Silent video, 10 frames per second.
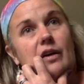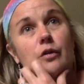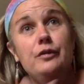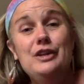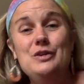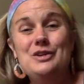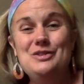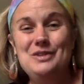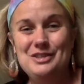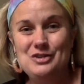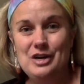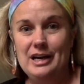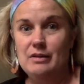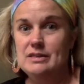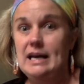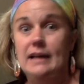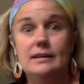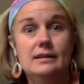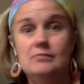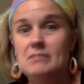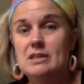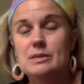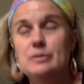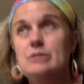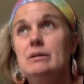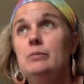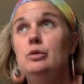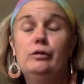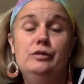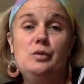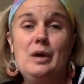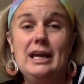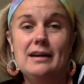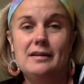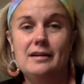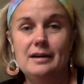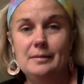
hopefully you can do this drawing outside. It's supposed to be a beautiful week.